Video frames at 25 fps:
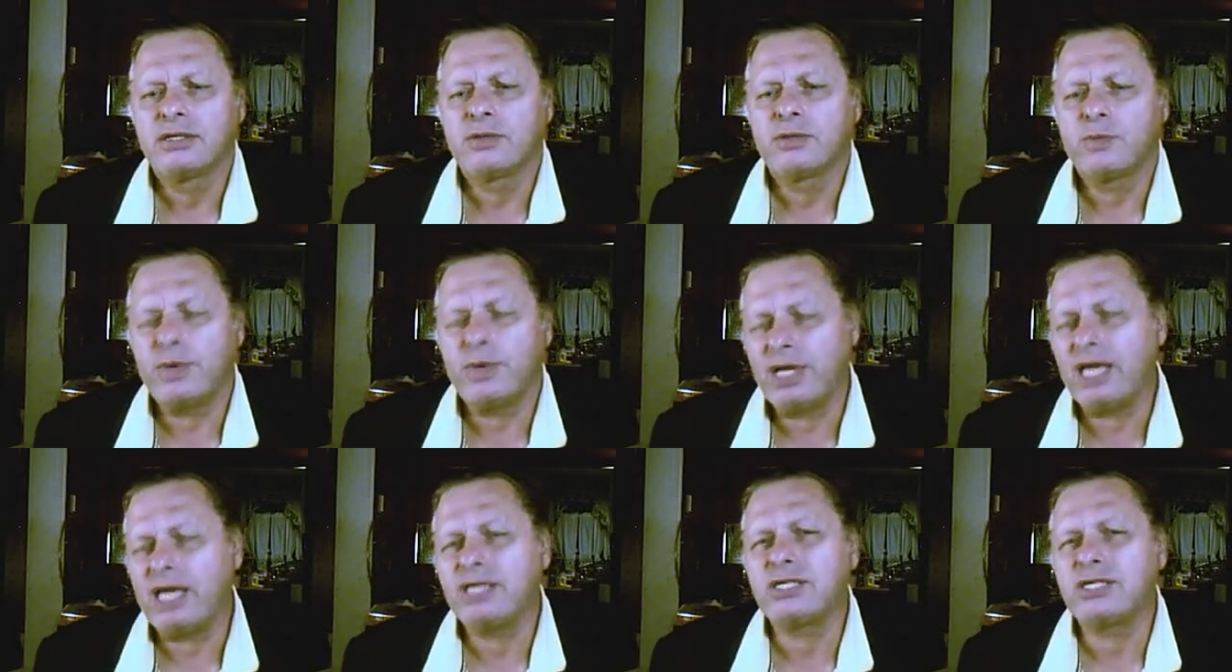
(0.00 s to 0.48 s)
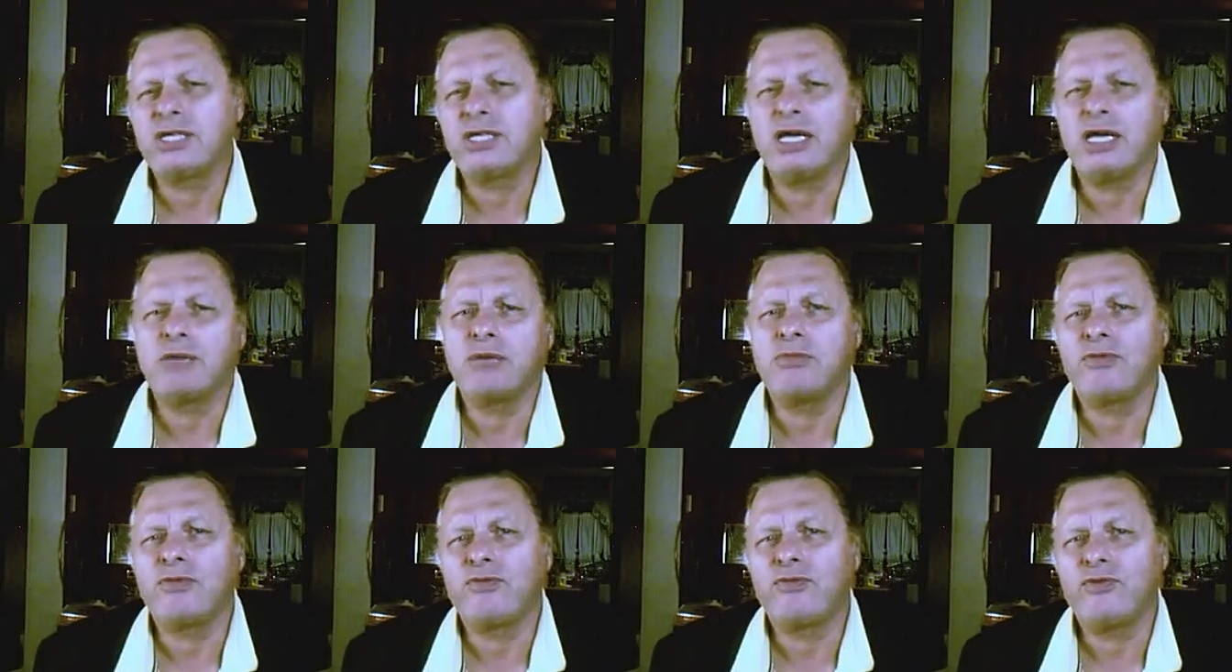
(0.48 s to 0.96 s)
When they
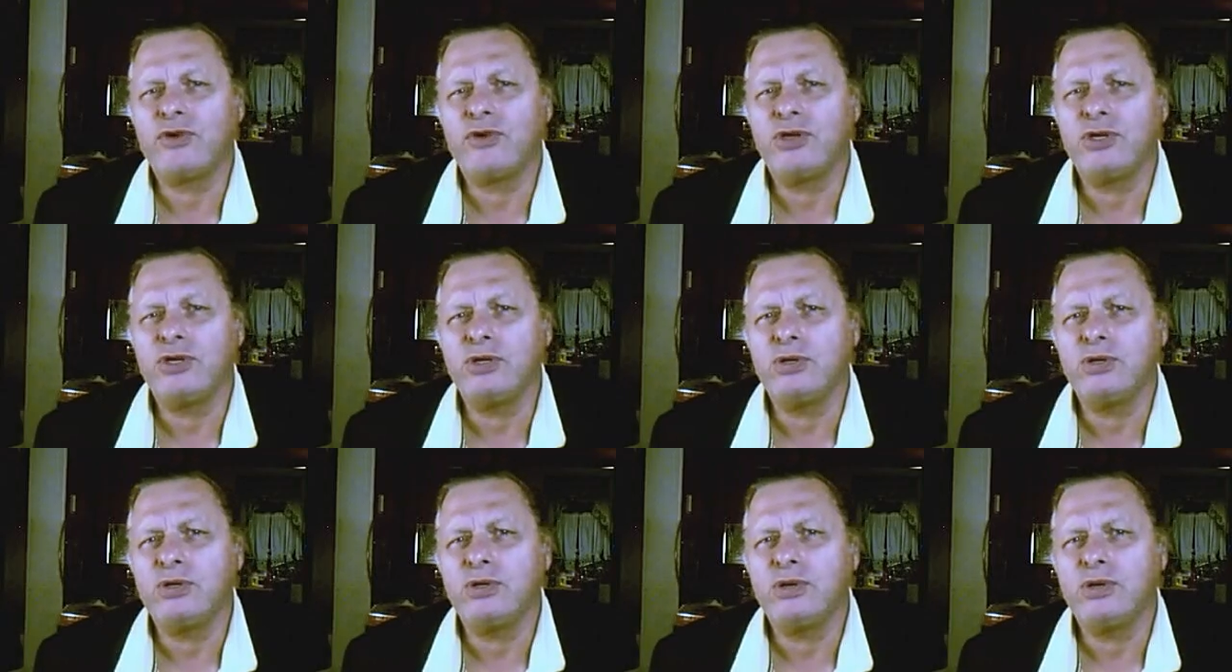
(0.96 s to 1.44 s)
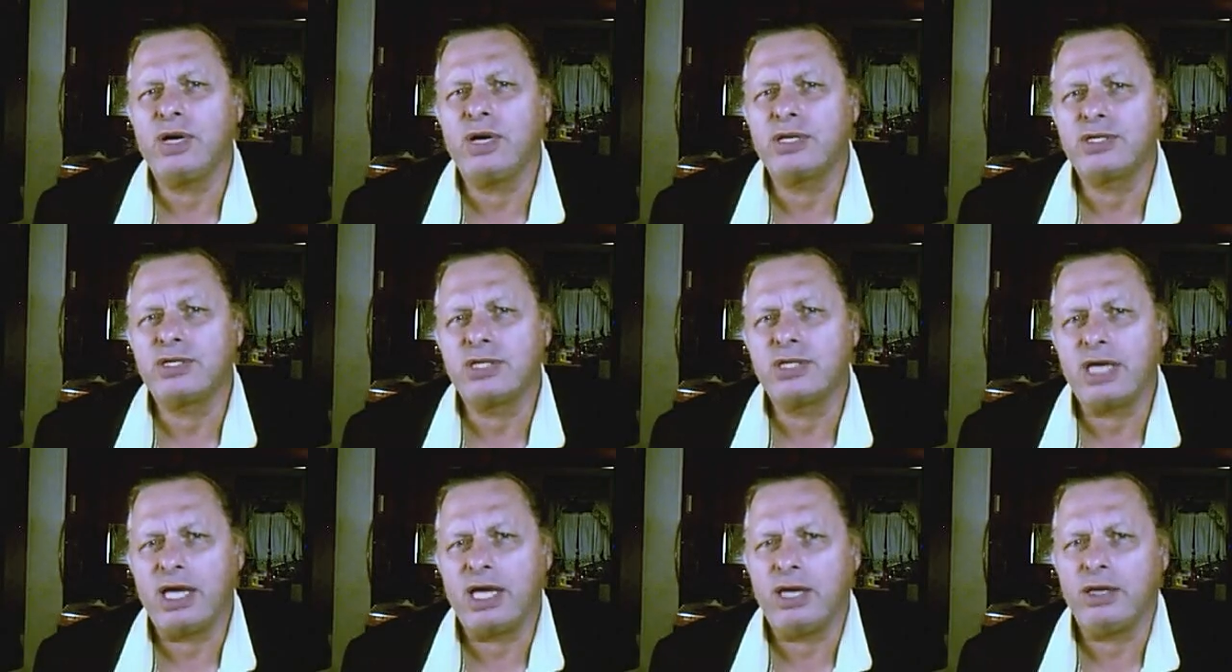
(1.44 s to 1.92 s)
stand before you and
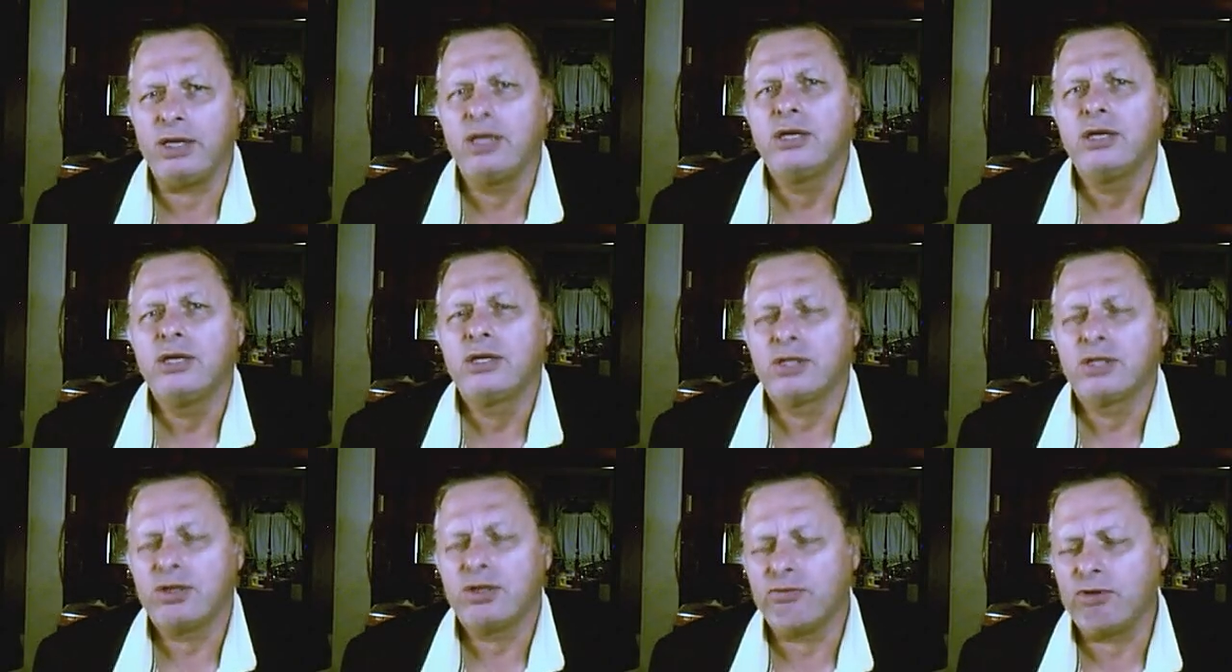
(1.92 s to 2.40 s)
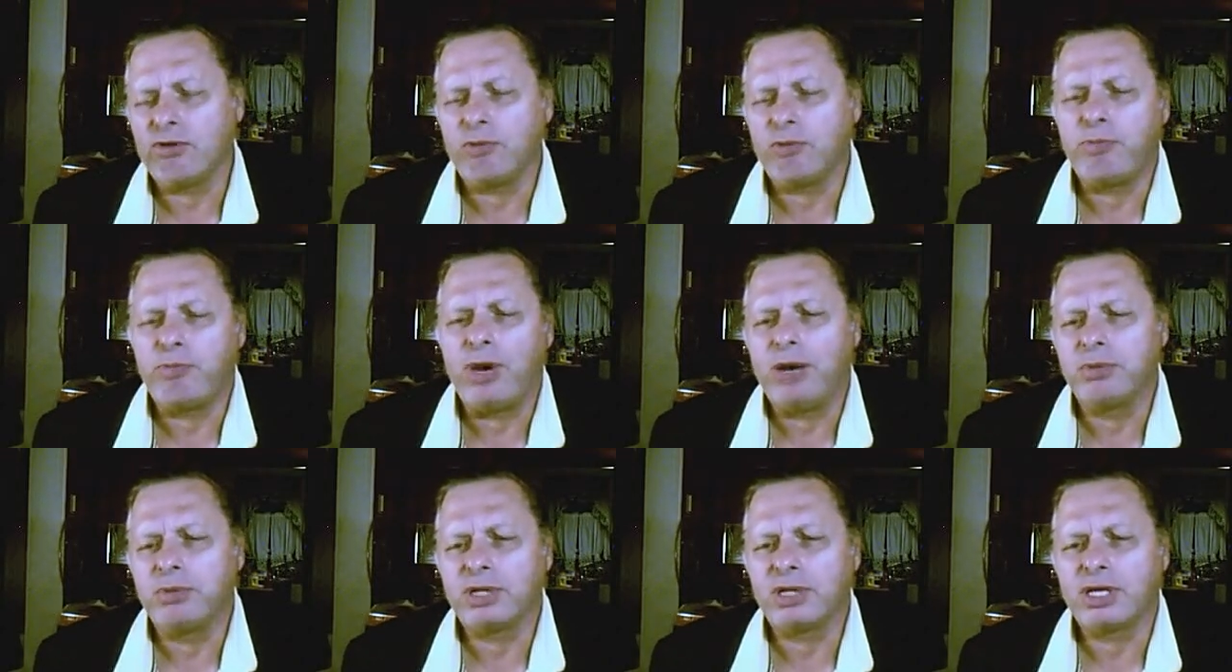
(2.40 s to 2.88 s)
say the
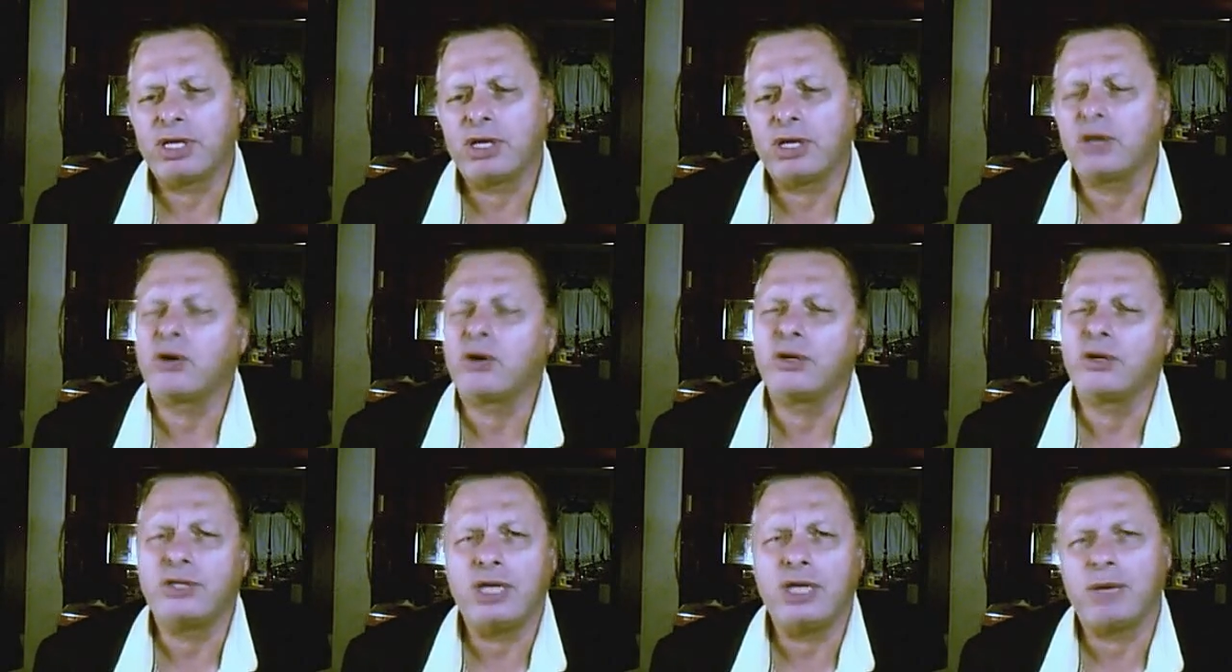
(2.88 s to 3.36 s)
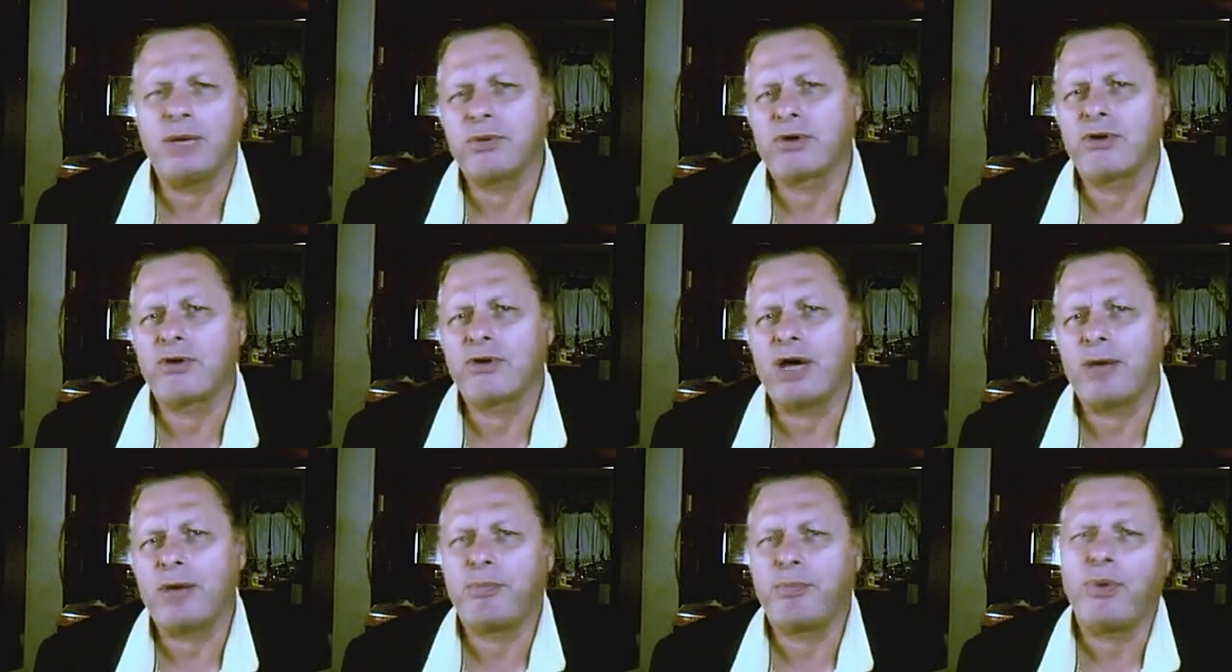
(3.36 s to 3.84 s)
Republican or
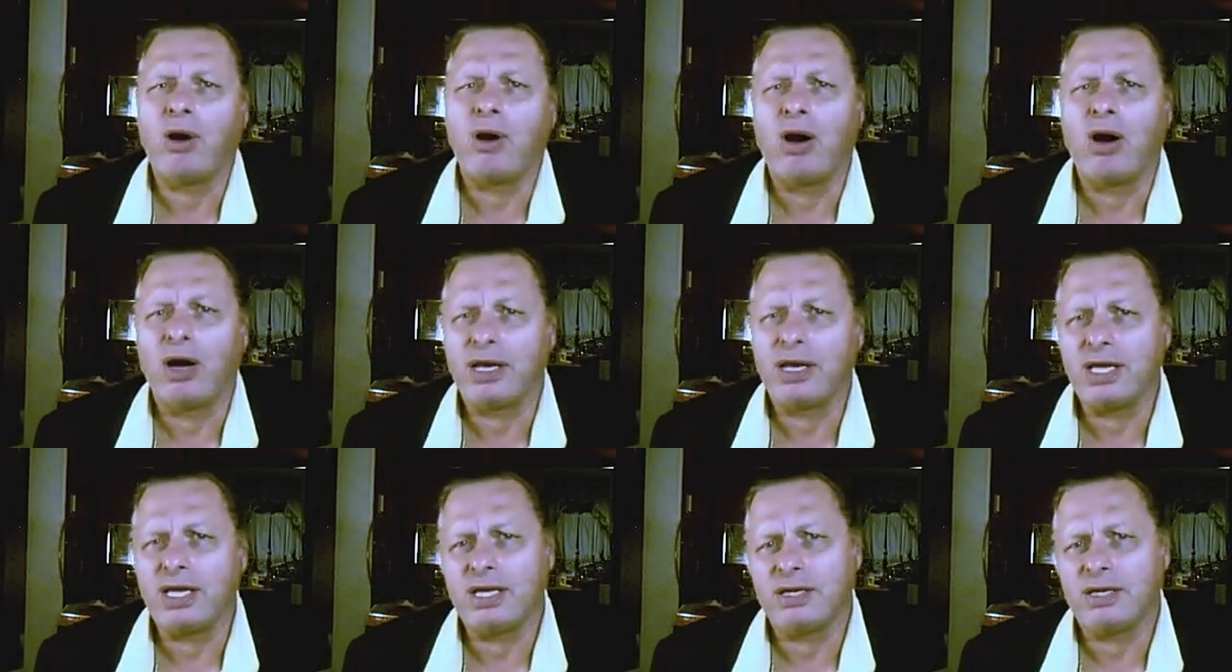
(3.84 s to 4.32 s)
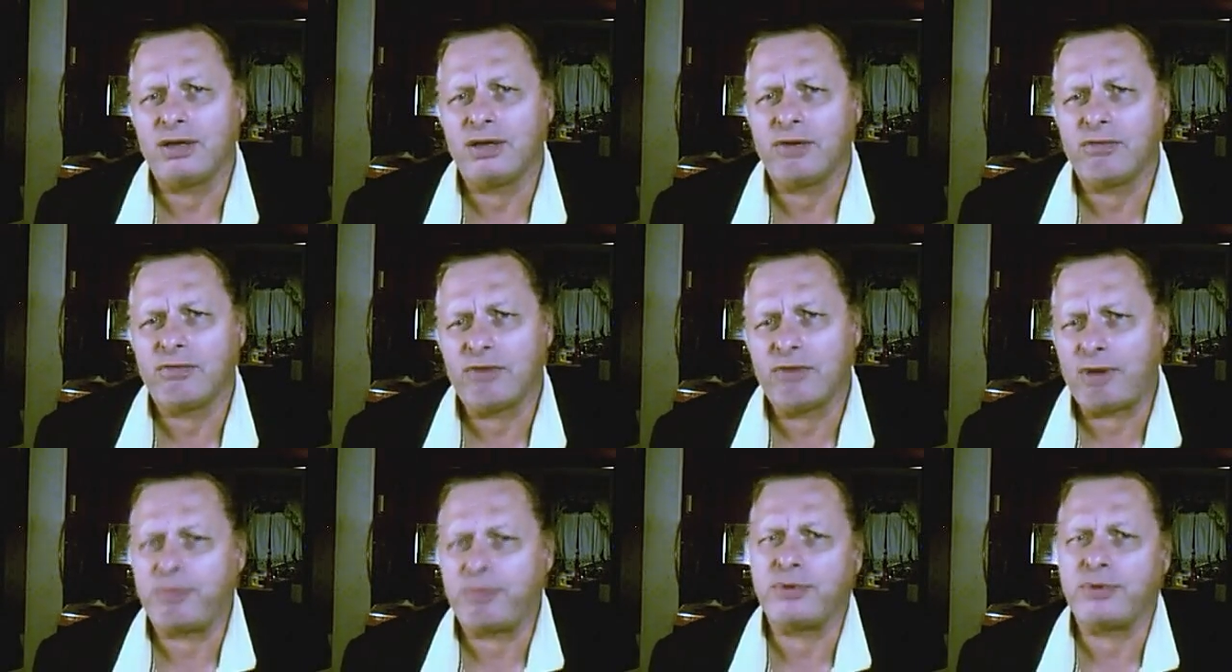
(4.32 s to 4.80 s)
Democrat Party
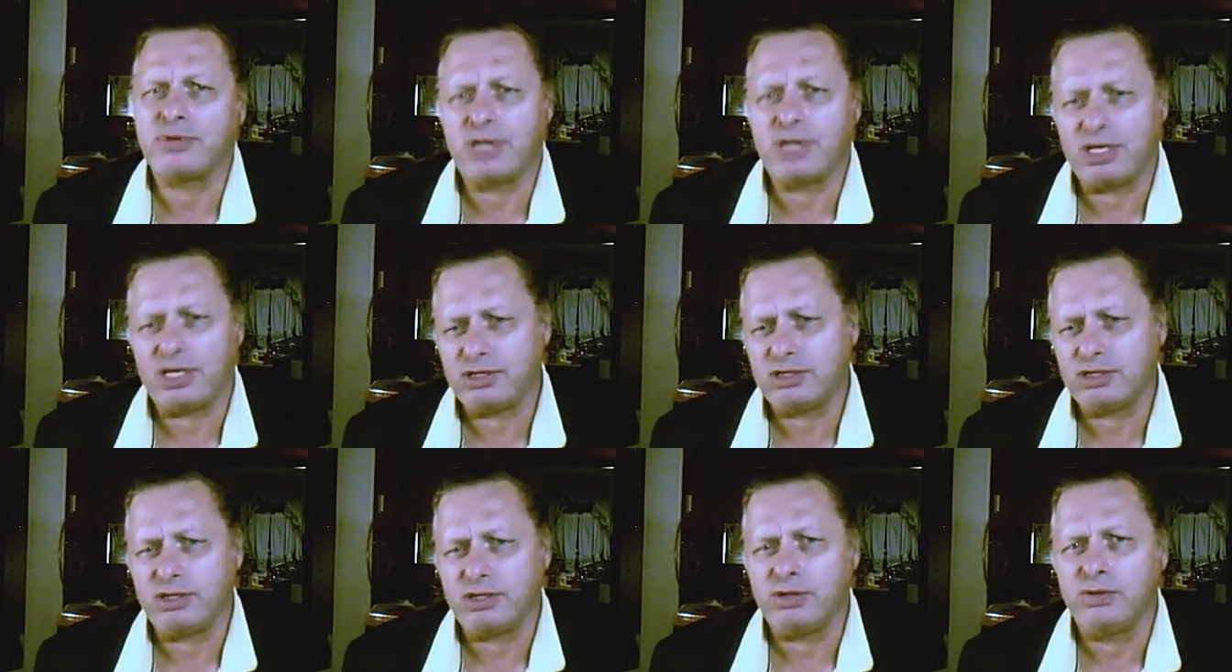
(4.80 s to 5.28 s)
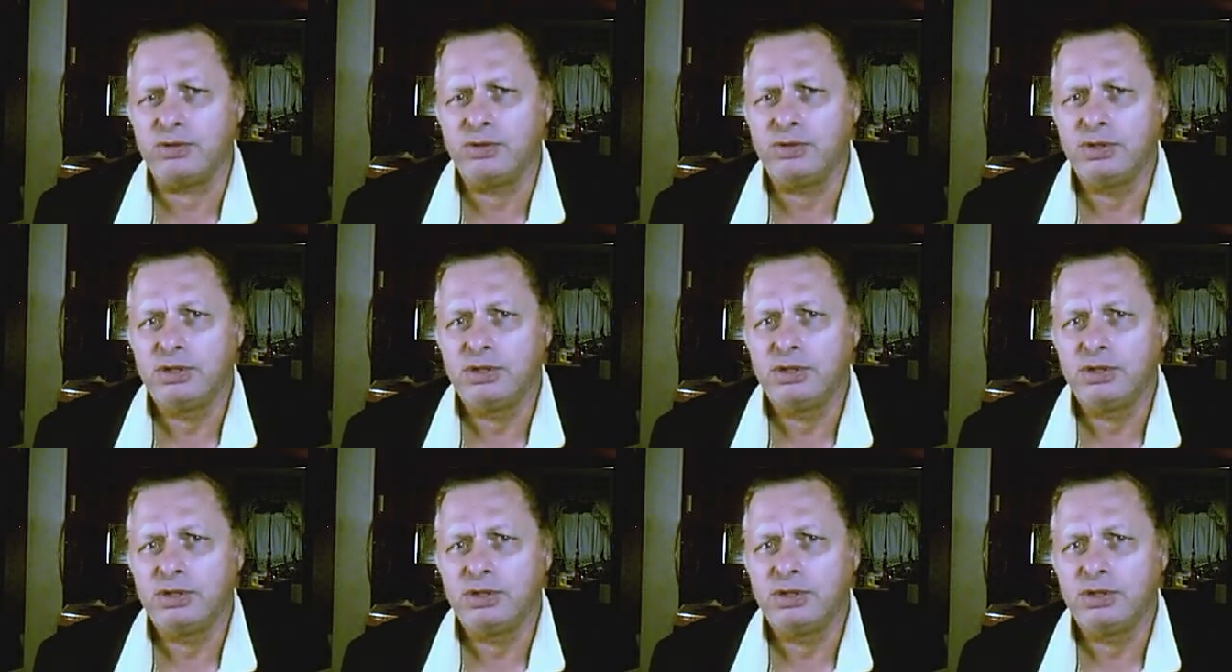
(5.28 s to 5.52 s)
represents you,